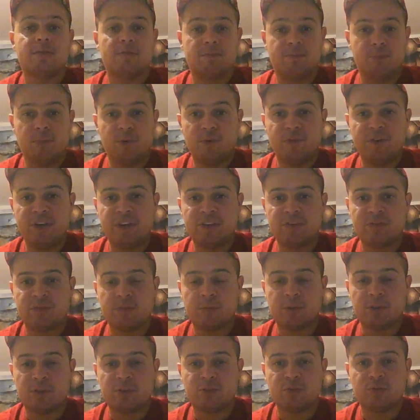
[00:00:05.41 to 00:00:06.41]
Movies
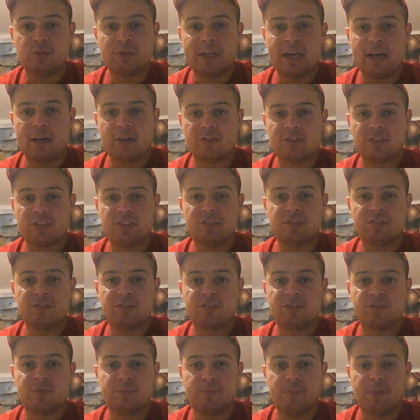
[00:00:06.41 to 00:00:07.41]
from the
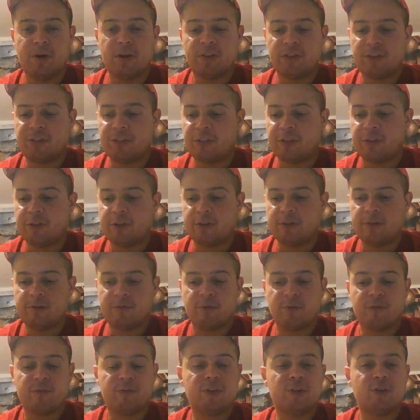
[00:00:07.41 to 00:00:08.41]
2000s month
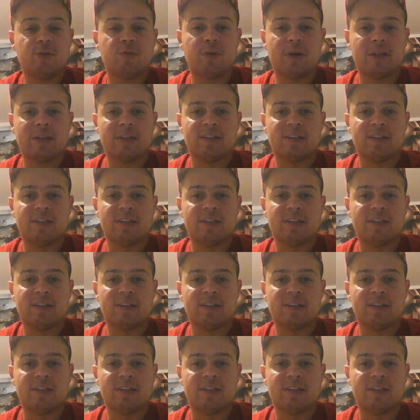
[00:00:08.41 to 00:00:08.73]
review.